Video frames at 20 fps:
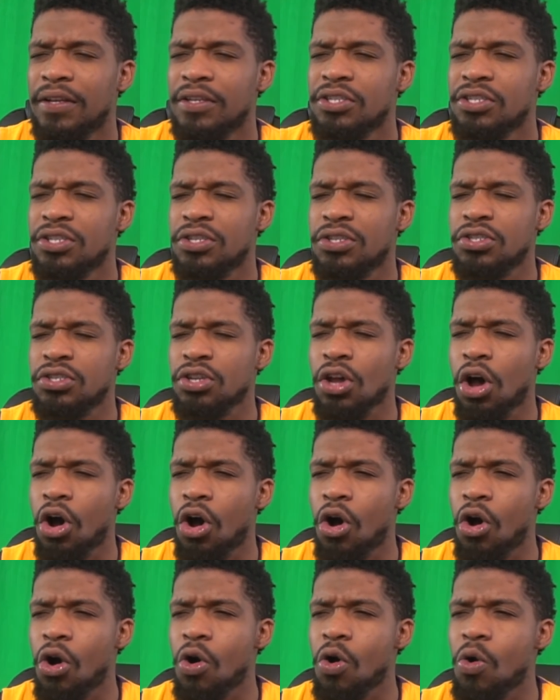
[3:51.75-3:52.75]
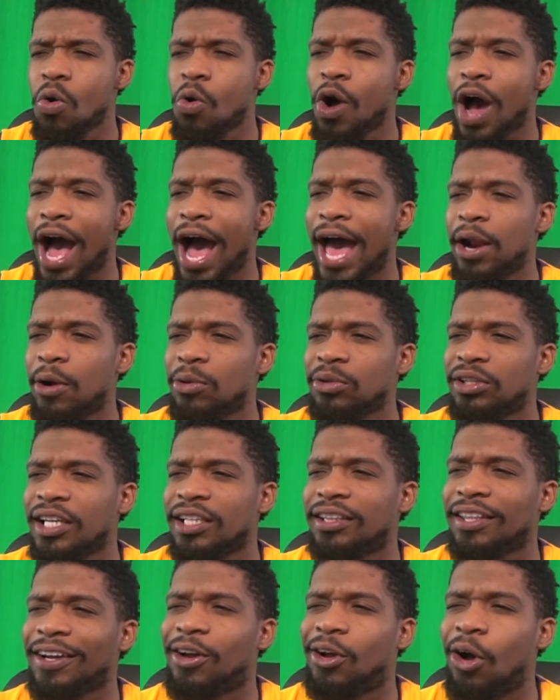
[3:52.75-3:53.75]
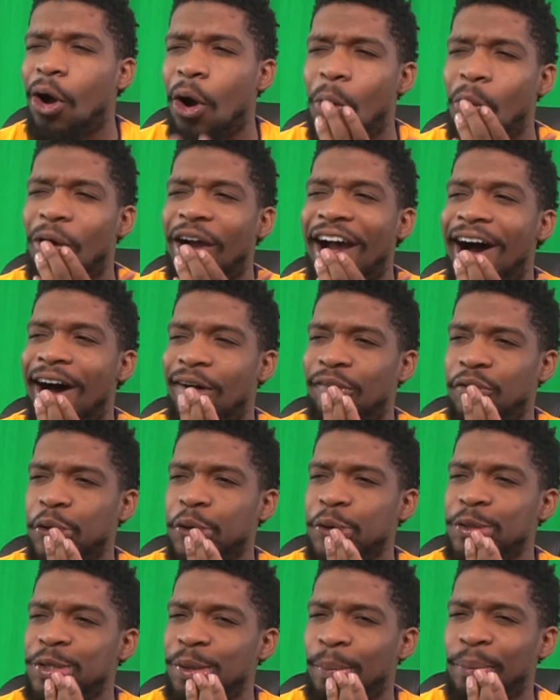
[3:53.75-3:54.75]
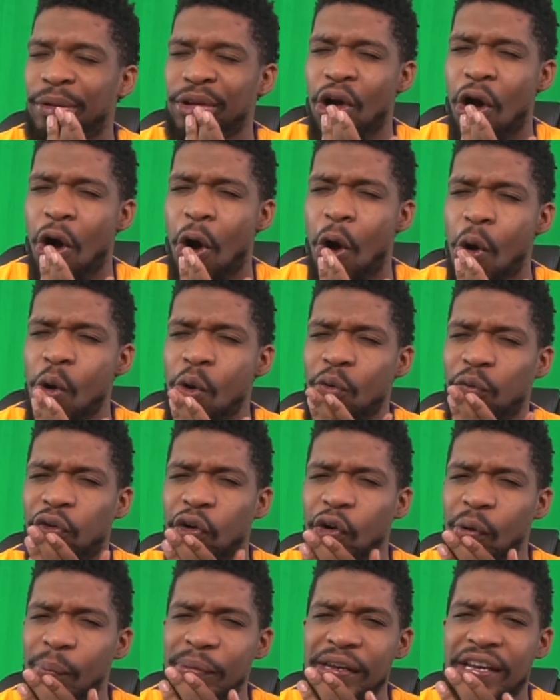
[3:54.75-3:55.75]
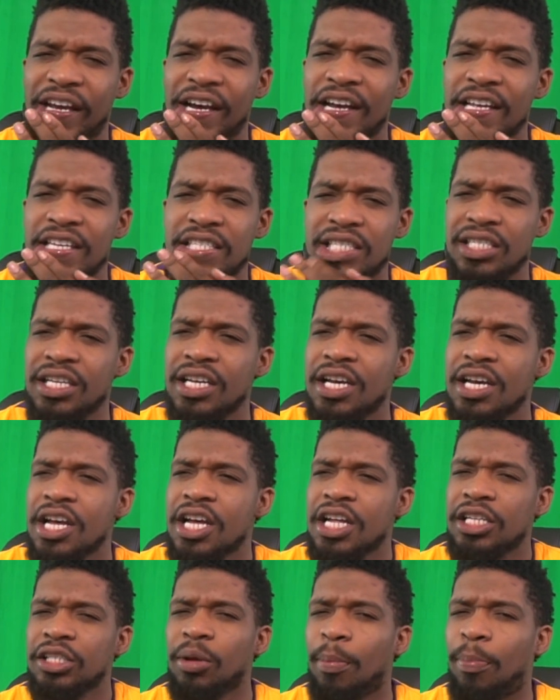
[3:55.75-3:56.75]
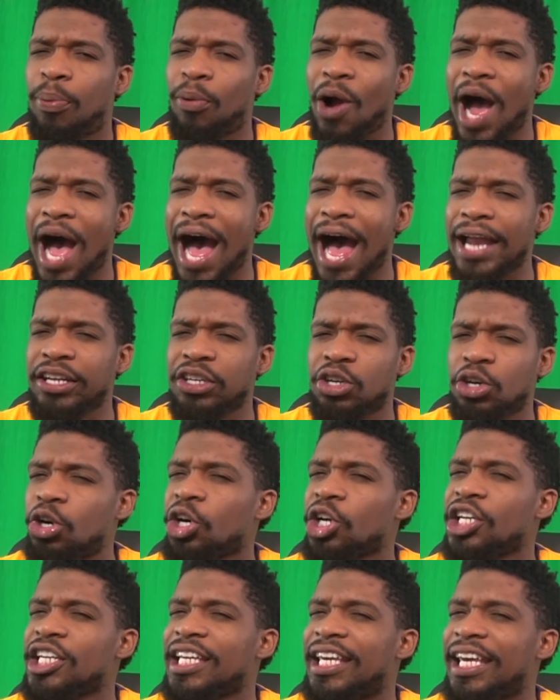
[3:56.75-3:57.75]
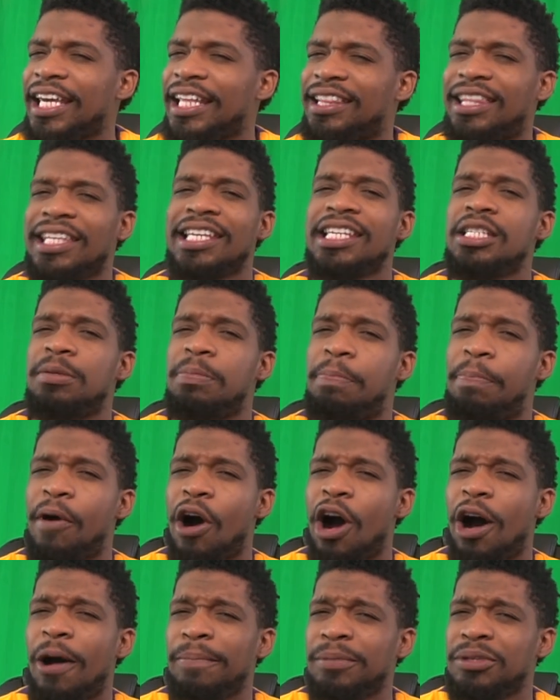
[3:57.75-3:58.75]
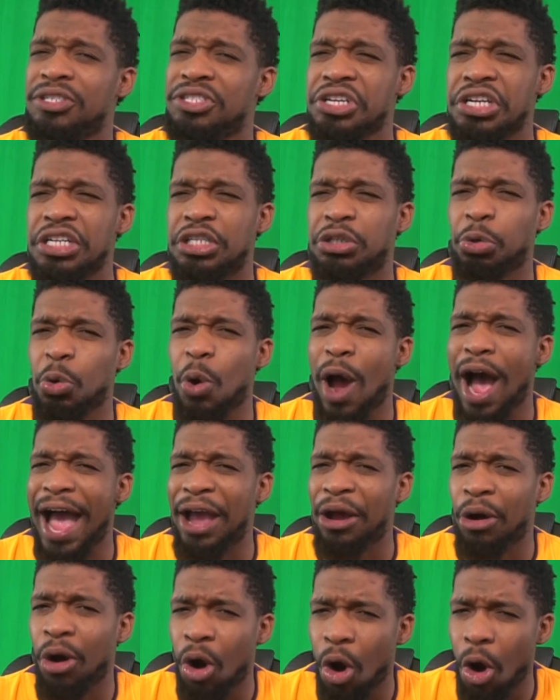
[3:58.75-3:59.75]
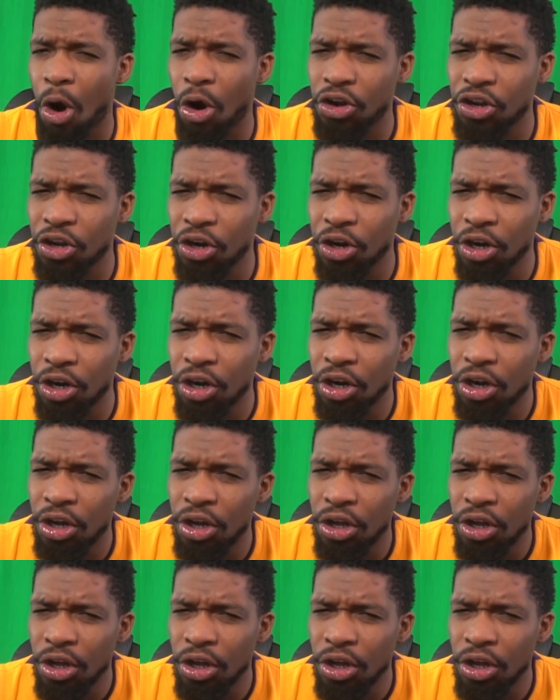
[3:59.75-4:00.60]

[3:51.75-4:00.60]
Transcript: So, I don't think the GOAT convo should be over because LeBron couldn't get these bums to try harder.